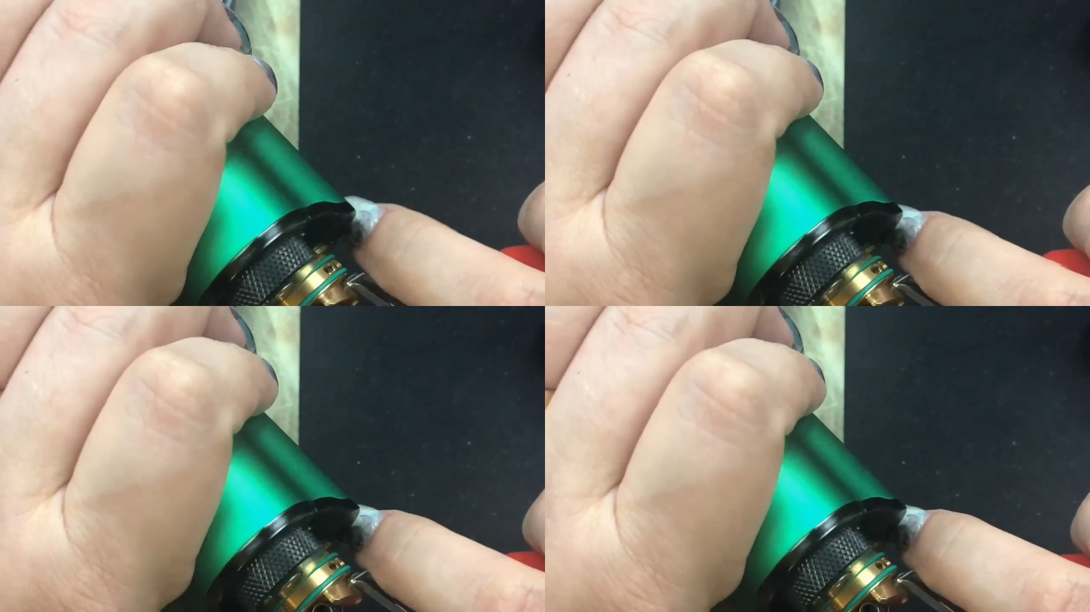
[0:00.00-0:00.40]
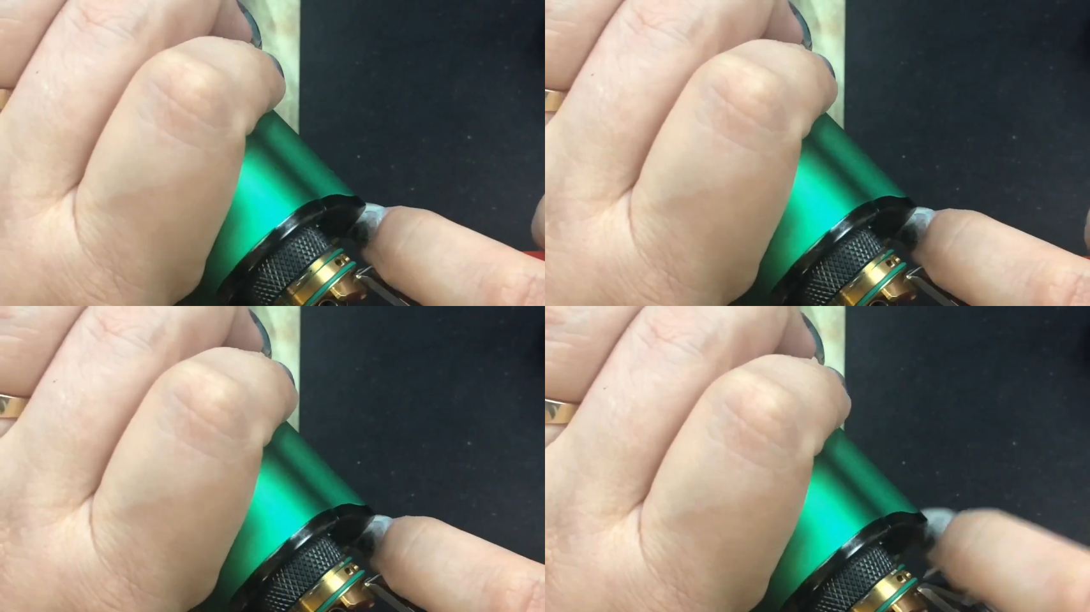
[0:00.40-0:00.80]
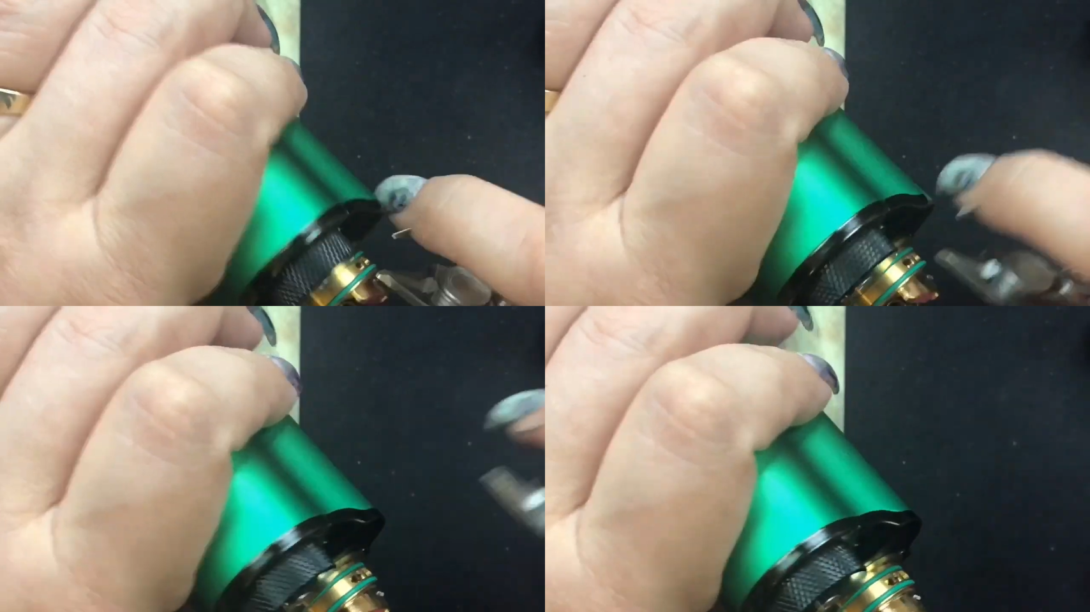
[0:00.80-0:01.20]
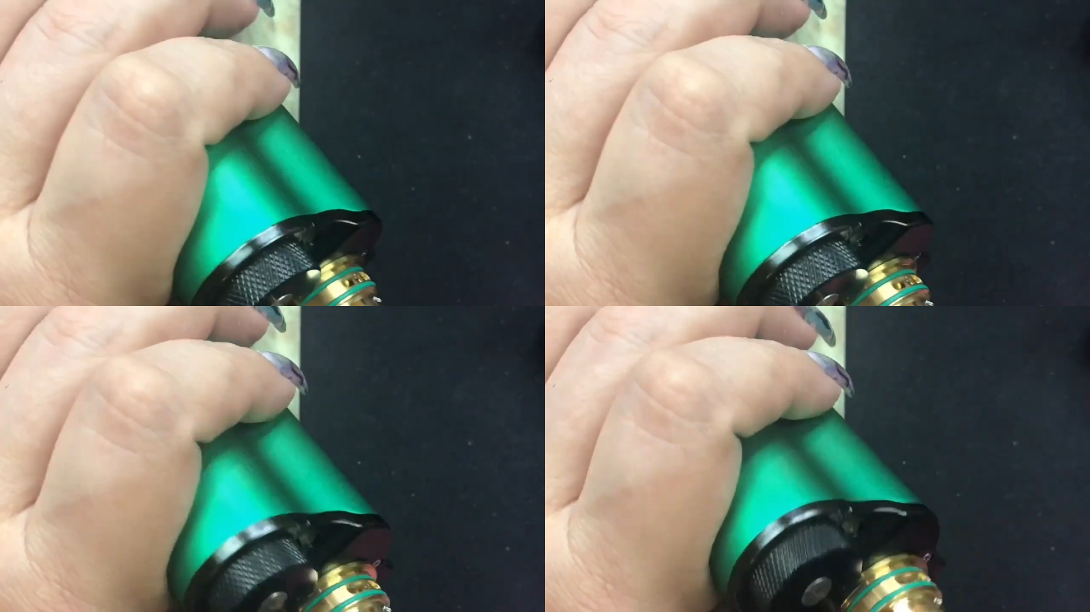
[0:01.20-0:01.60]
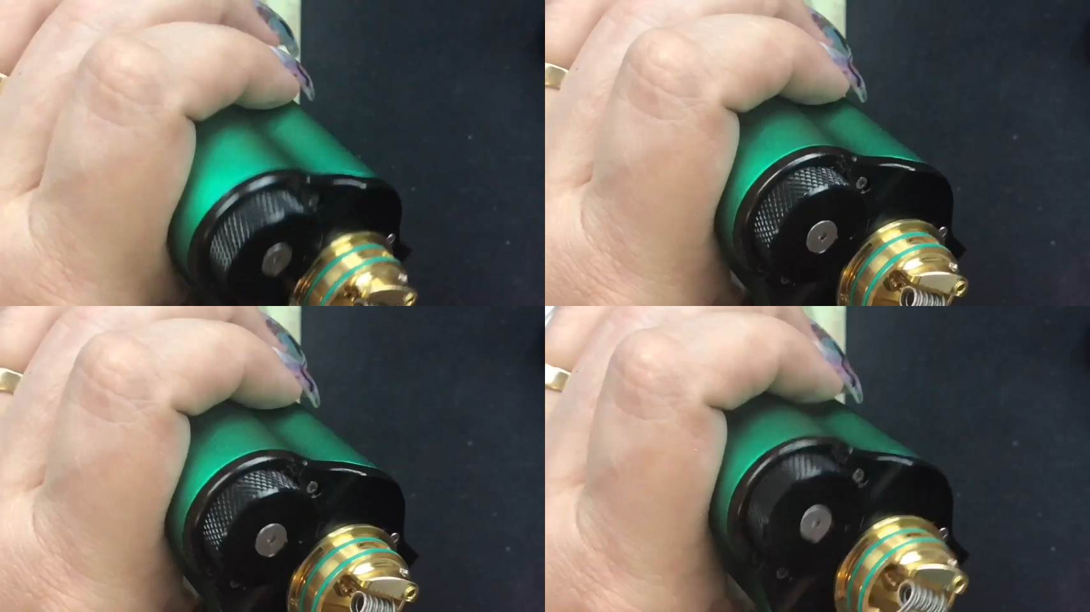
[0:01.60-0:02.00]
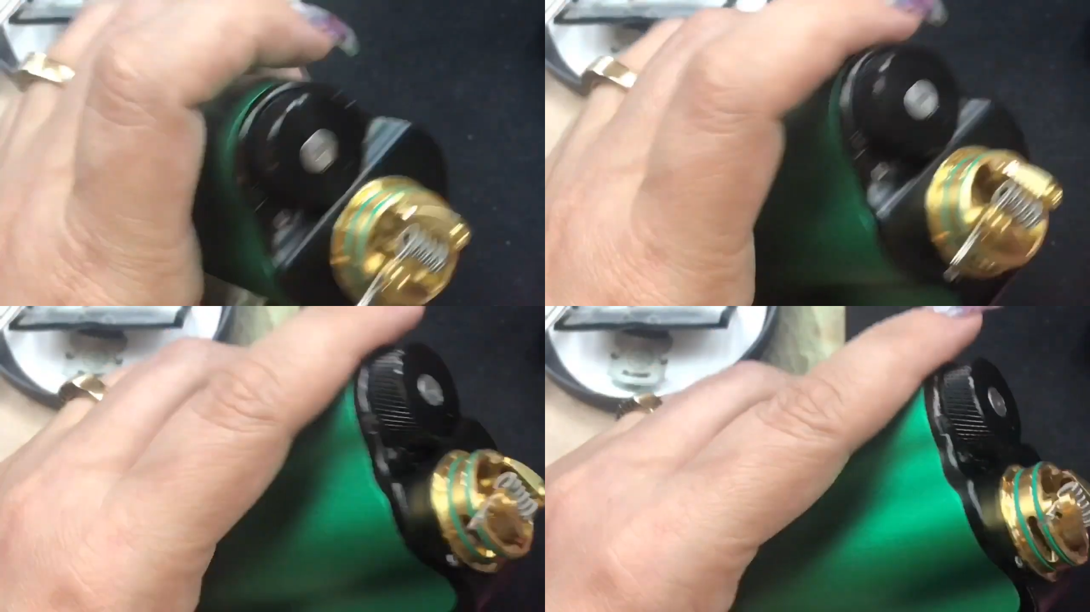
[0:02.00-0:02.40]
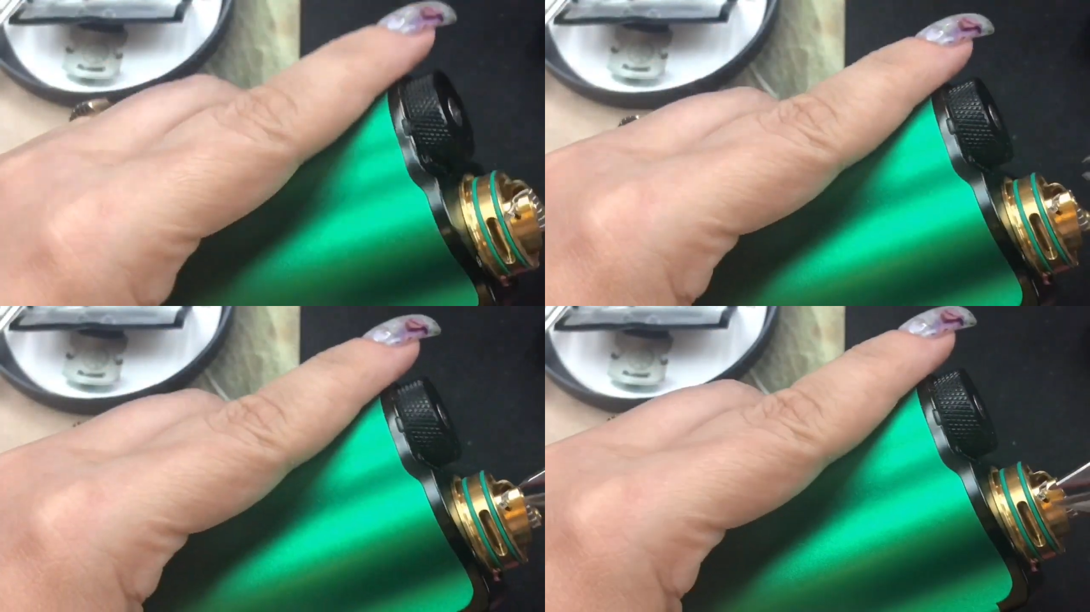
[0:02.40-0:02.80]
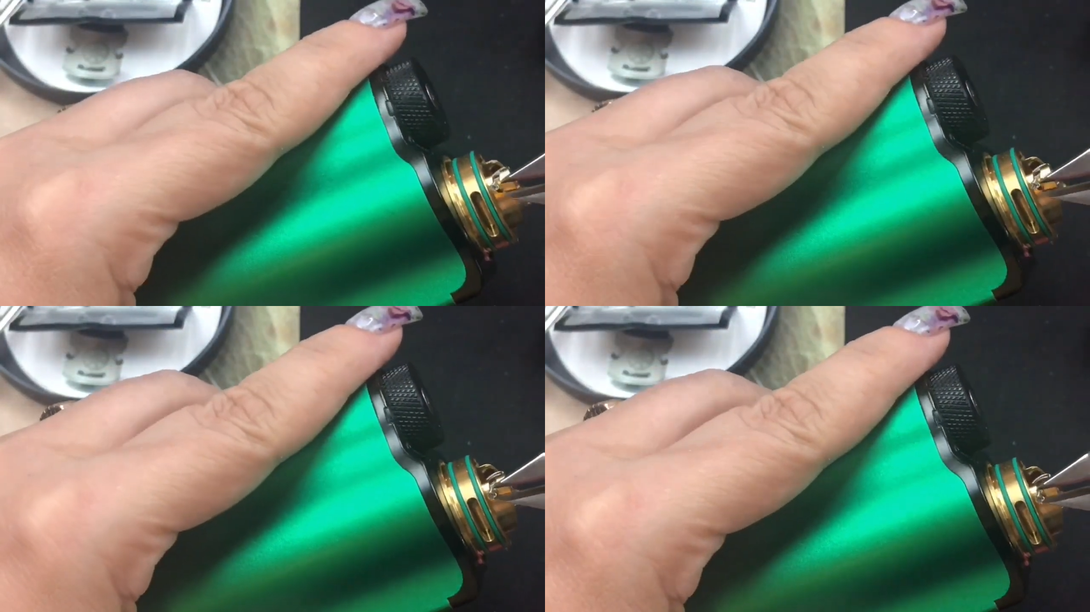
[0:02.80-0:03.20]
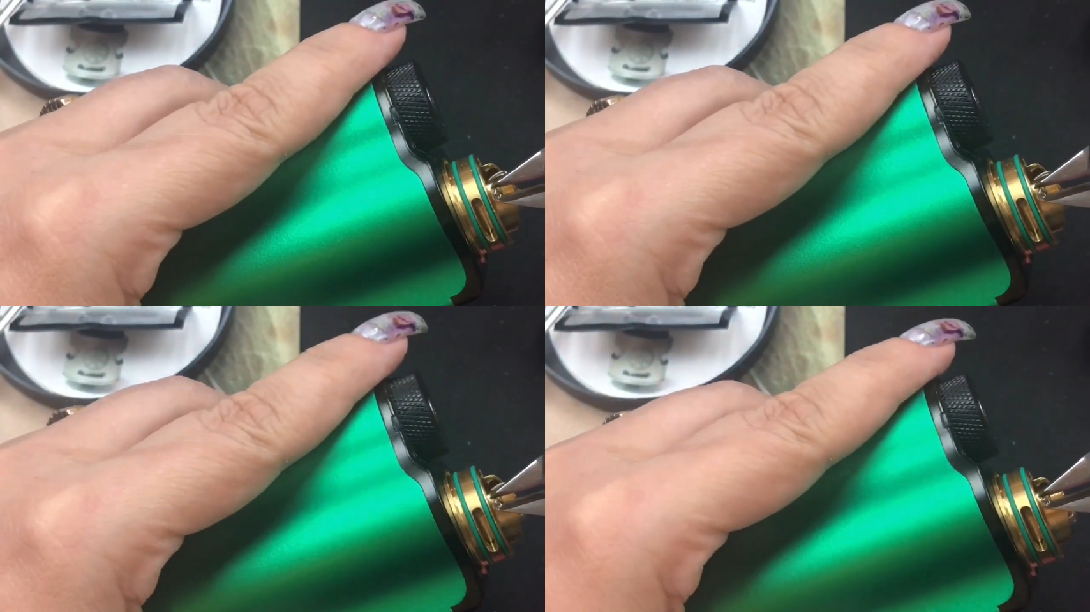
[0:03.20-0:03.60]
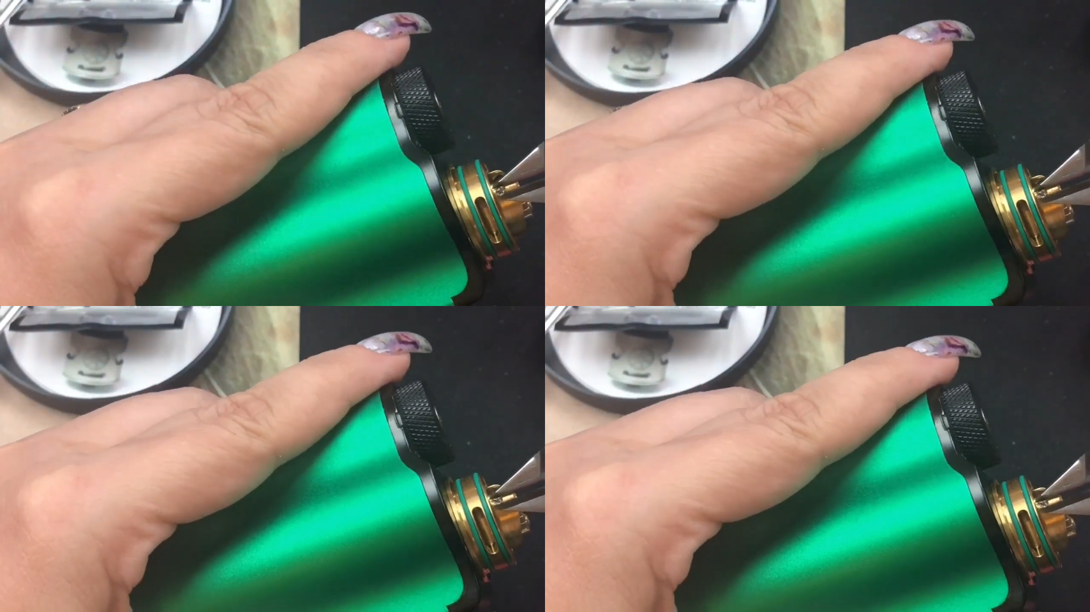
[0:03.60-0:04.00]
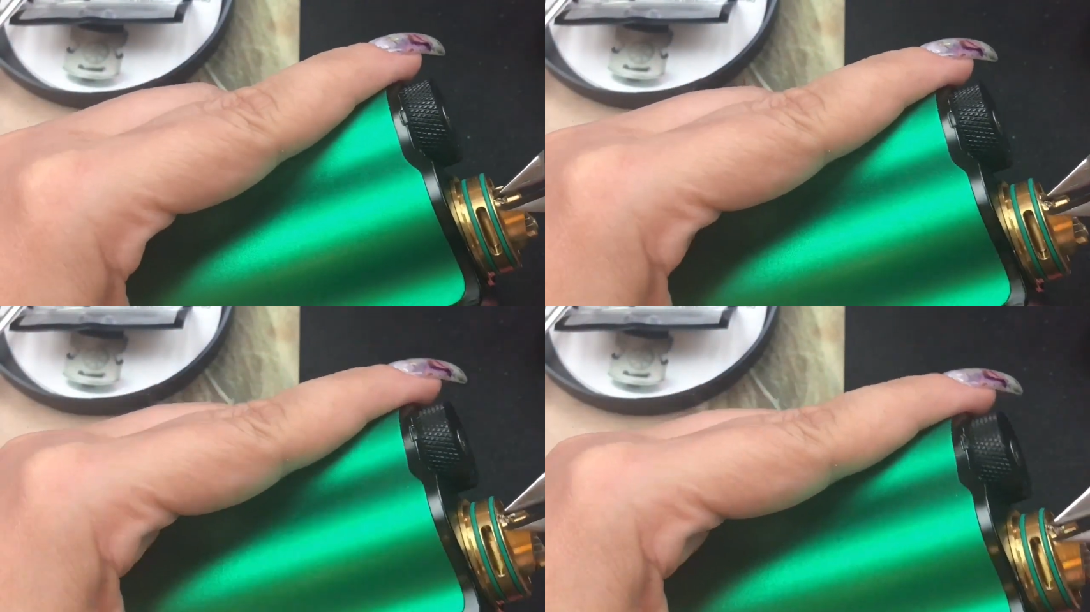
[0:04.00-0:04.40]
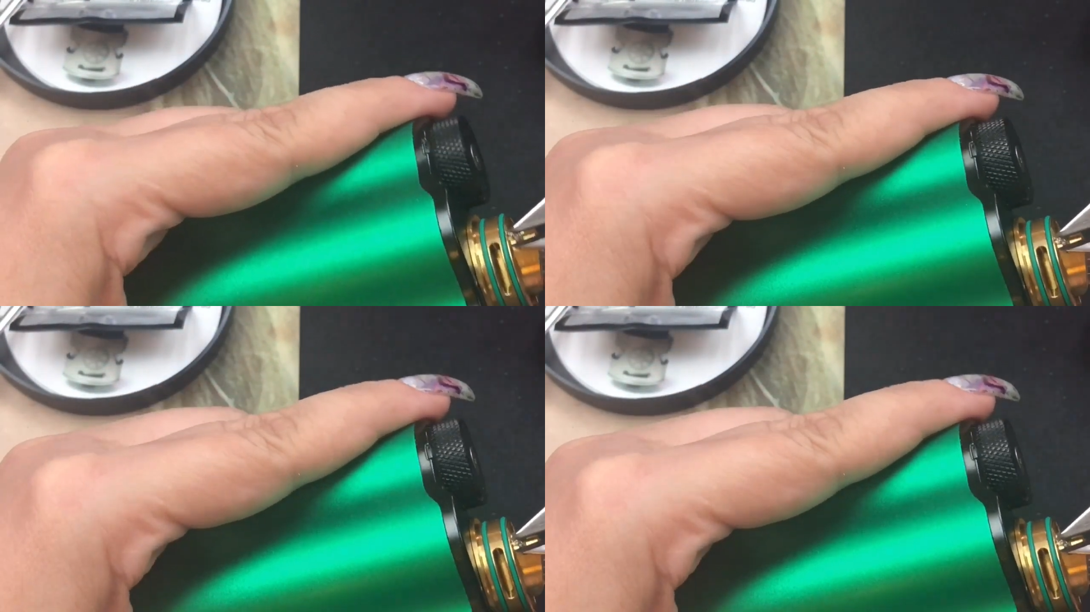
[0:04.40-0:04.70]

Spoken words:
No face is visible, so there are no lips to read.